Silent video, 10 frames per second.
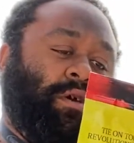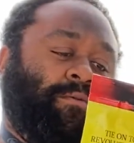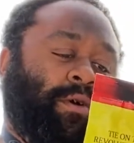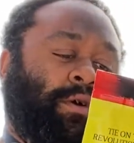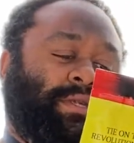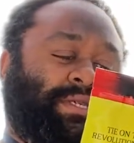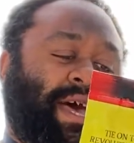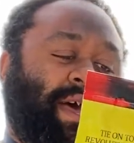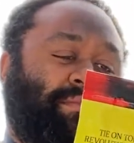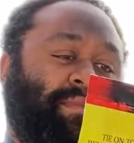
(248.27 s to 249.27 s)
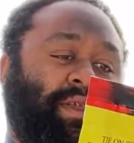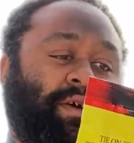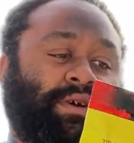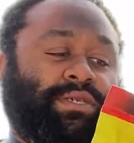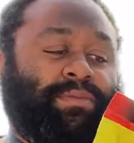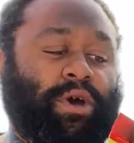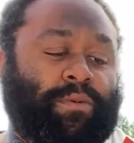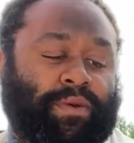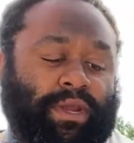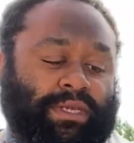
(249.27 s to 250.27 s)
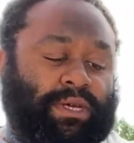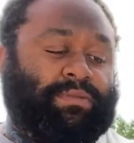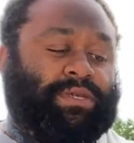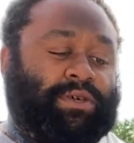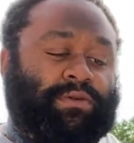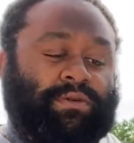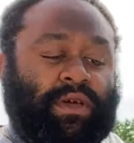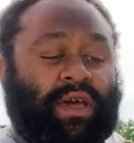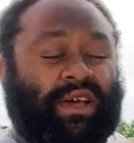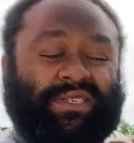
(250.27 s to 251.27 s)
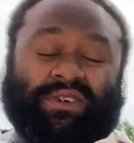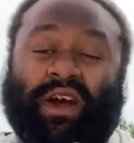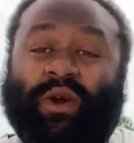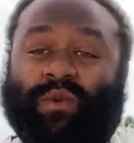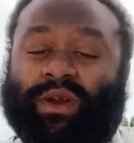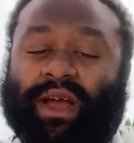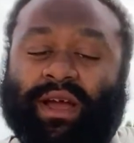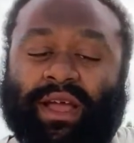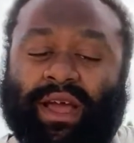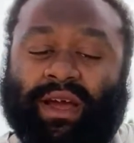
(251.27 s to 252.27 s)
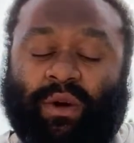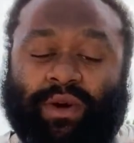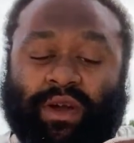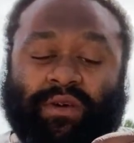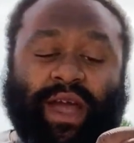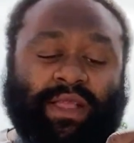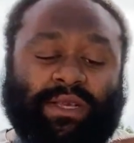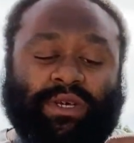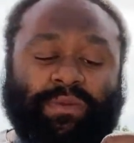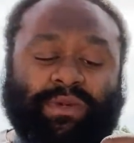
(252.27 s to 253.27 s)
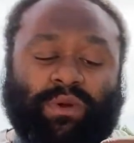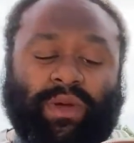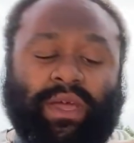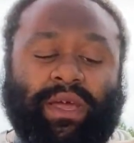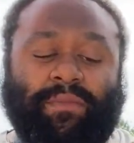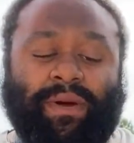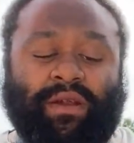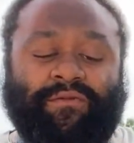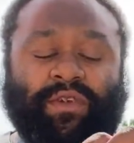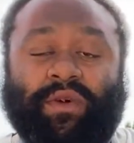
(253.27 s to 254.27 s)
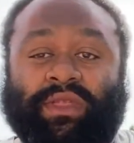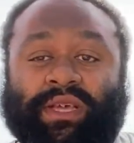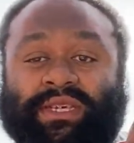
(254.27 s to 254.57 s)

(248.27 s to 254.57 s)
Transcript: roadside minnows i'm gonna open this up too sorry winter i, I want to crack this open so we can get a better view of this